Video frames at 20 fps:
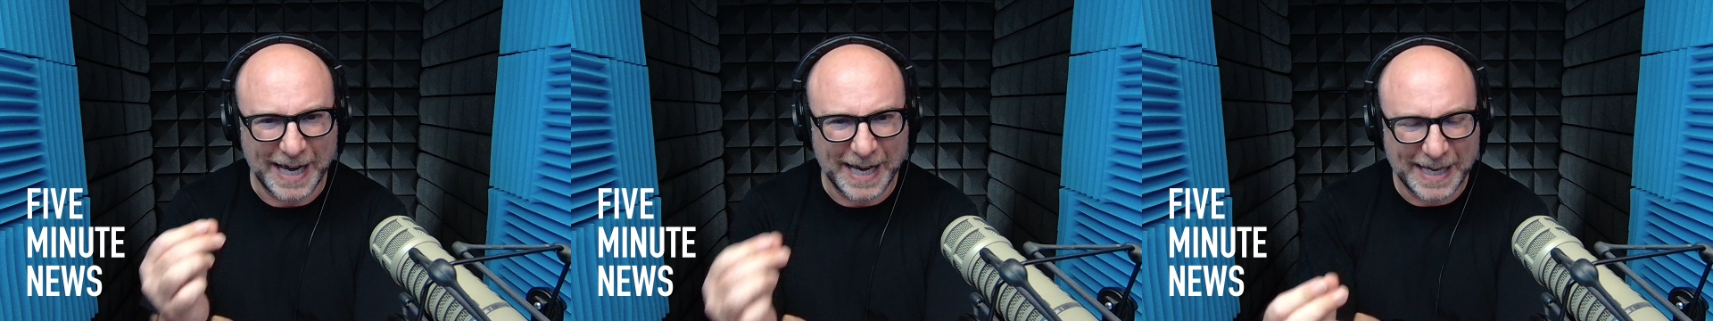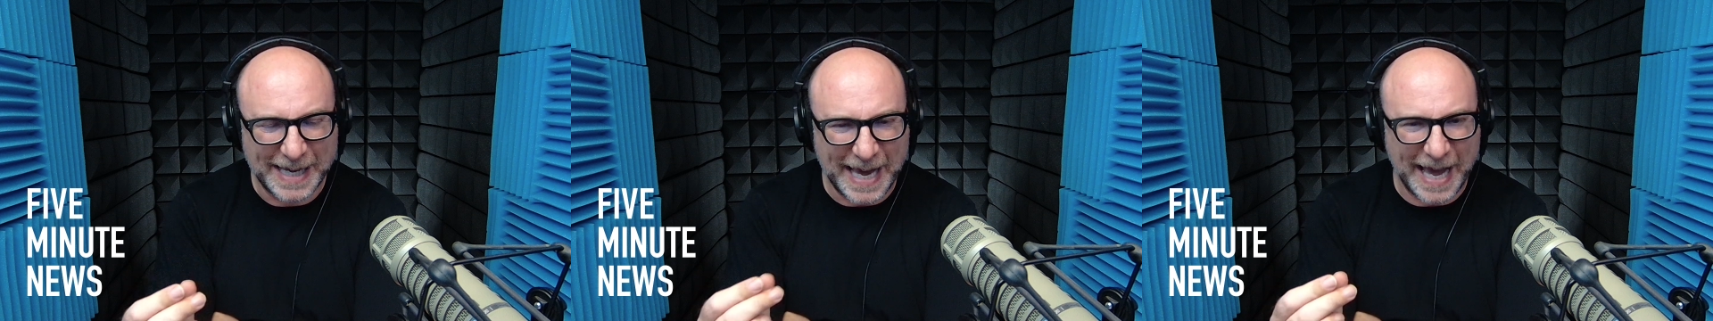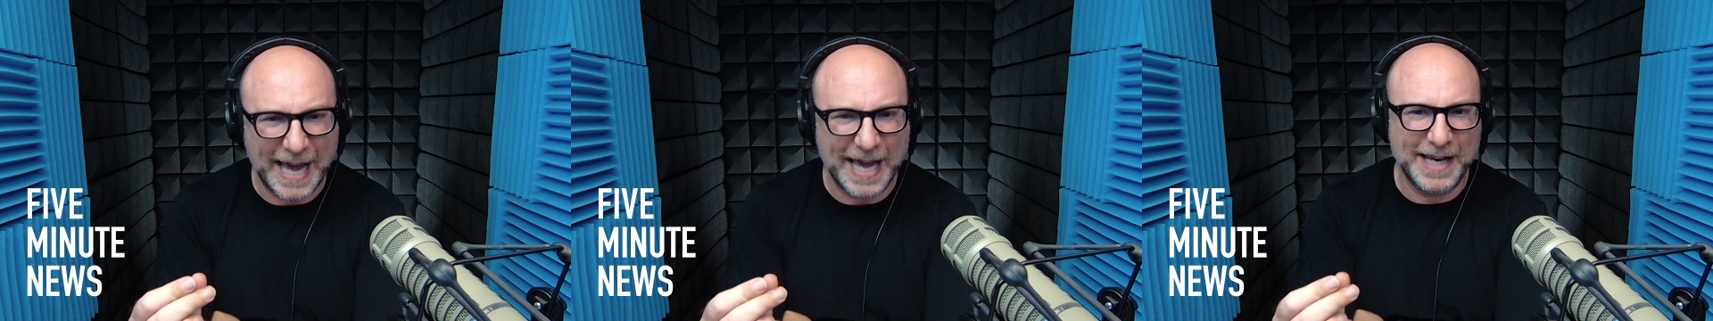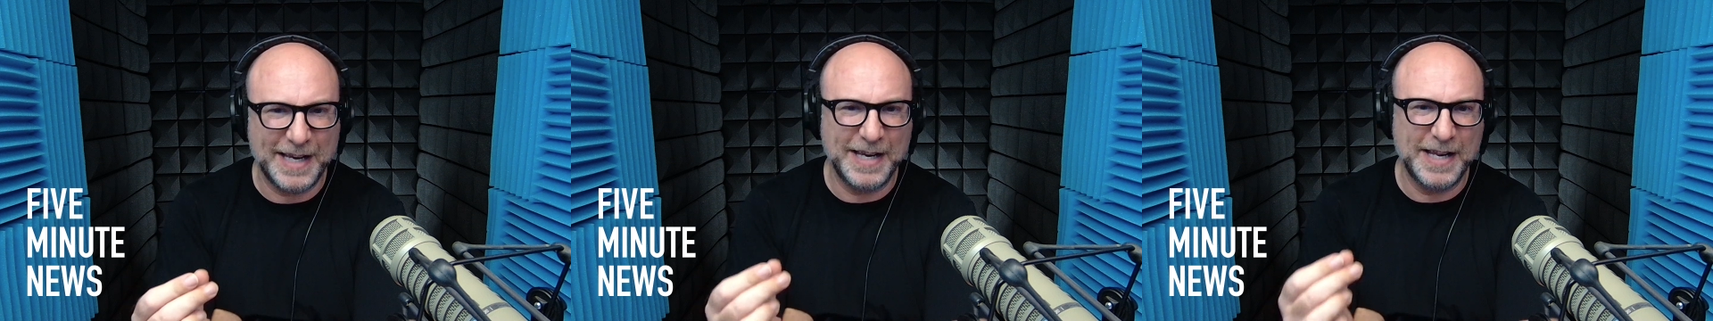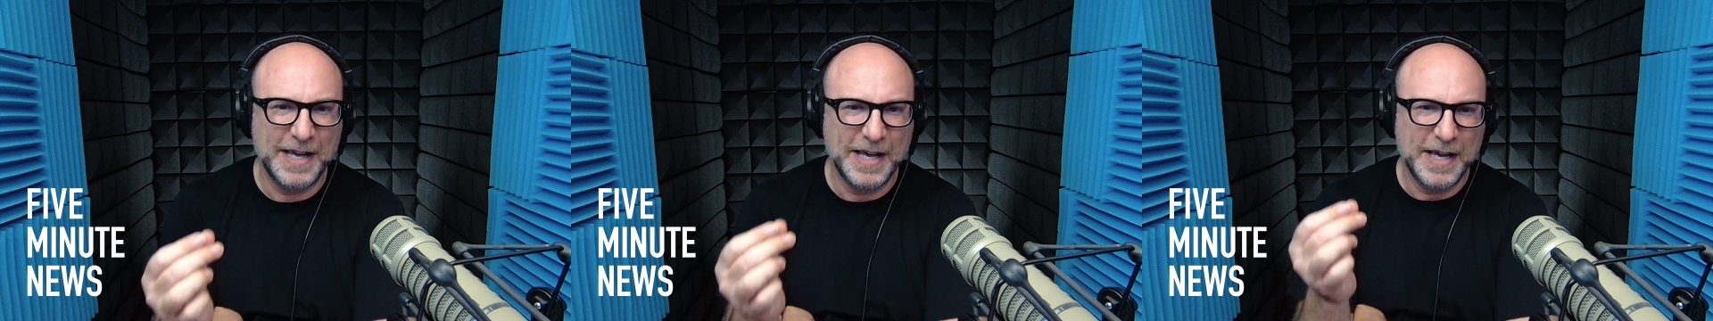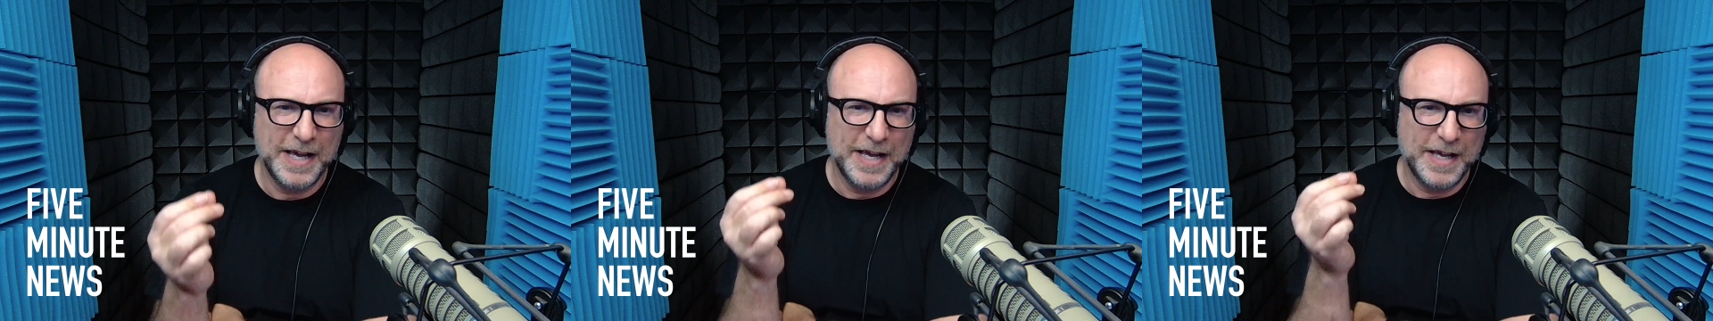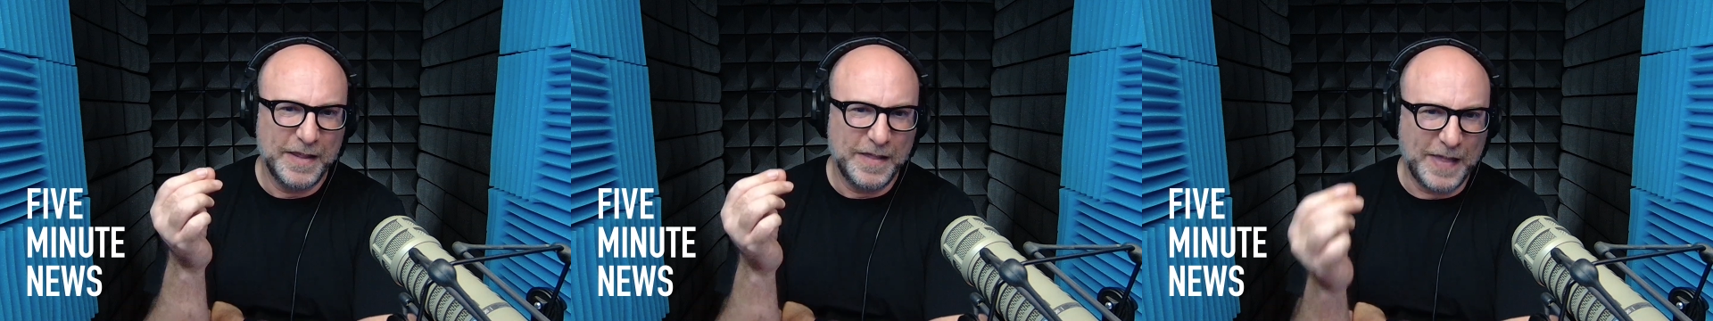Again,
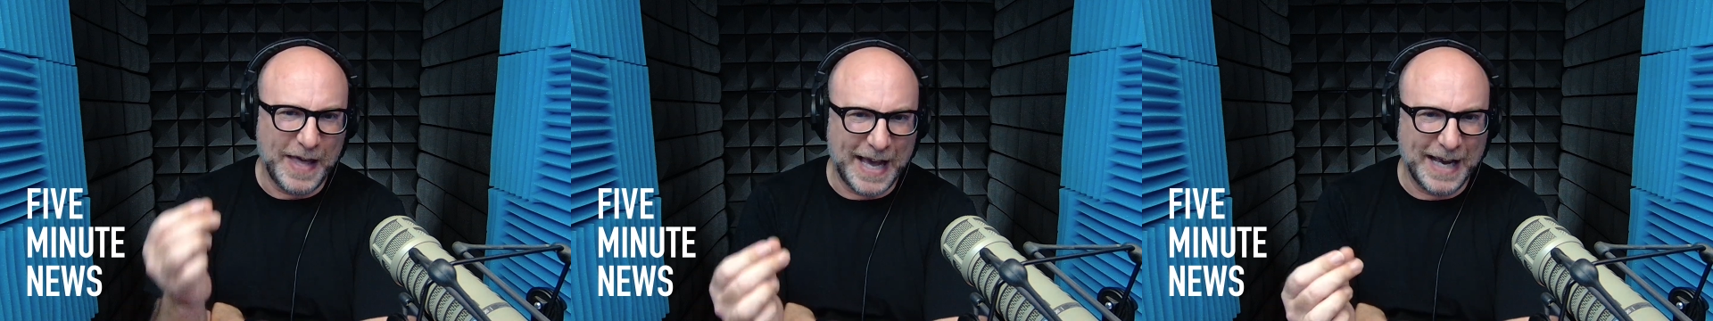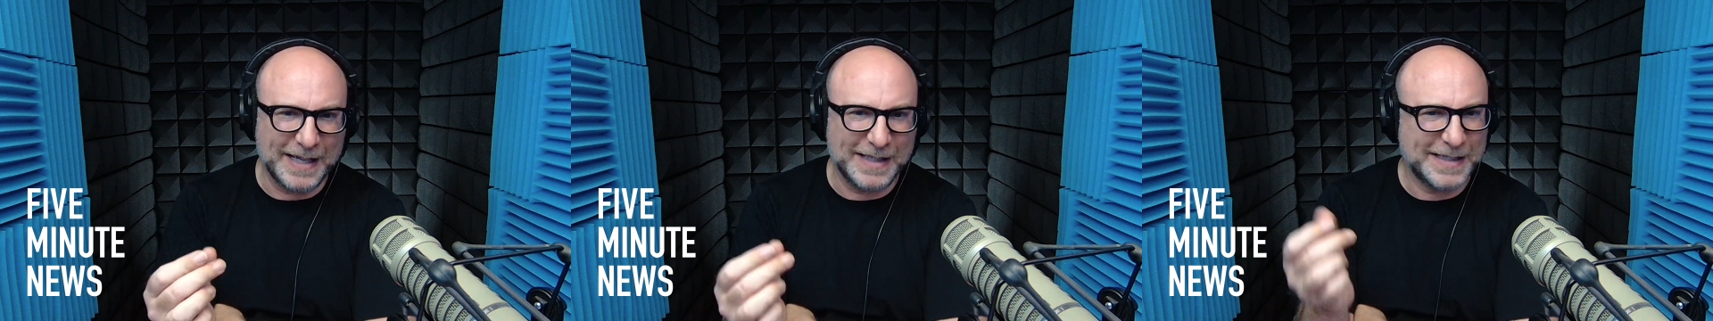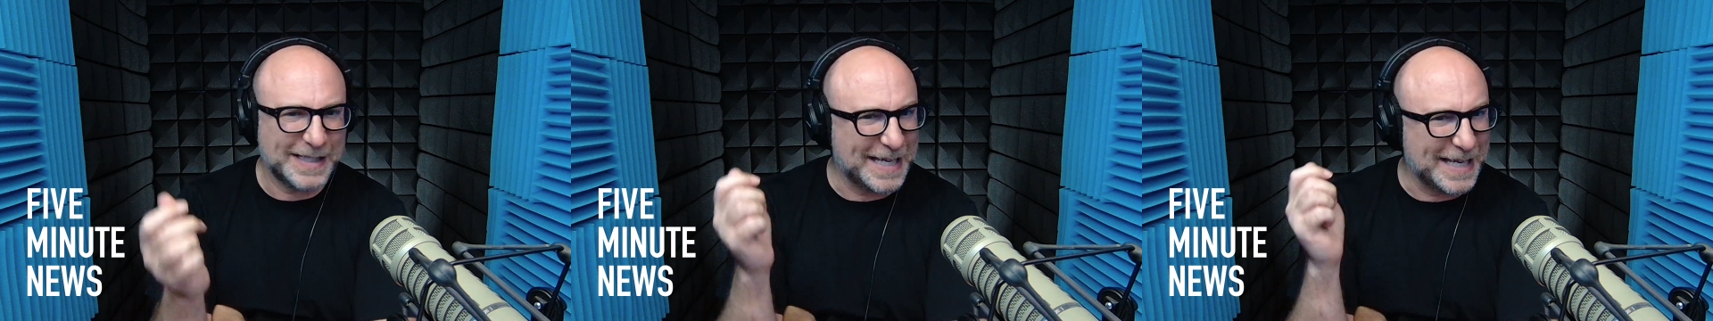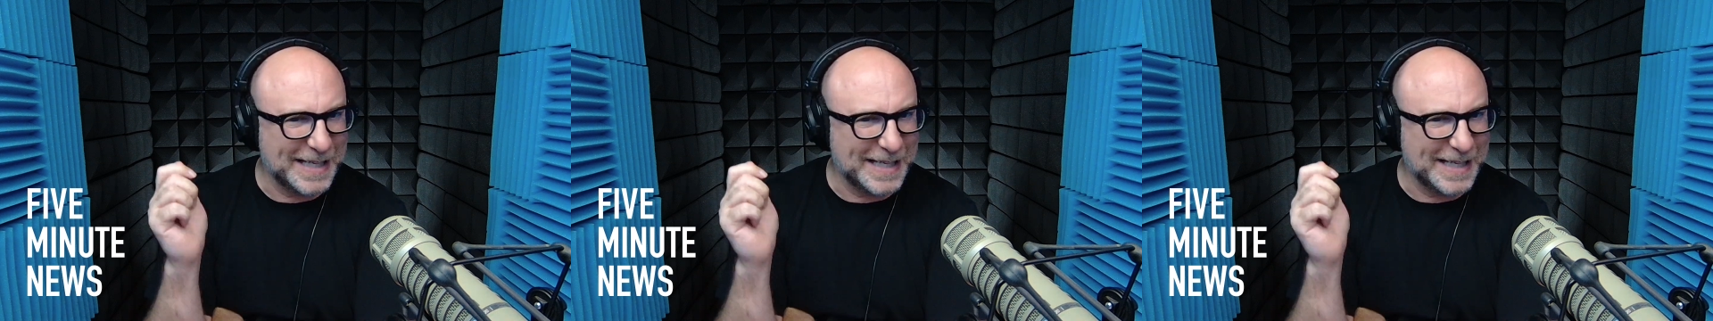that